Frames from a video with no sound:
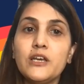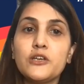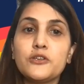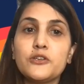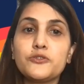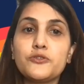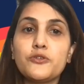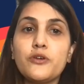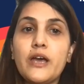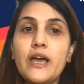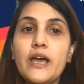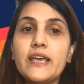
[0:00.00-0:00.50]

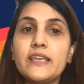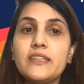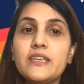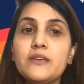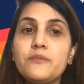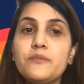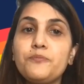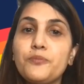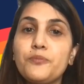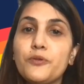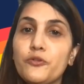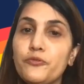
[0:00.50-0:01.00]
So I
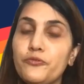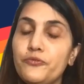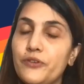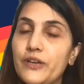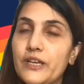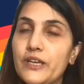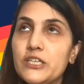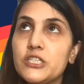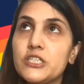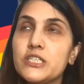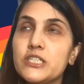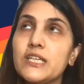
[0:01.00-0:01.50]
think
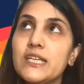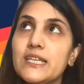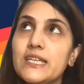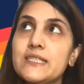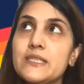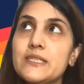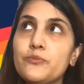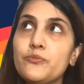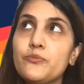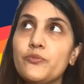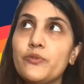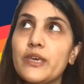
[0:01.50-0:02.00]

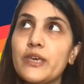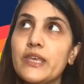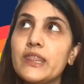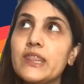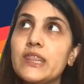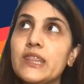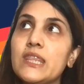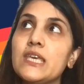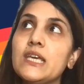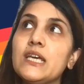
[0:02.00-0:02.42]
professionalism with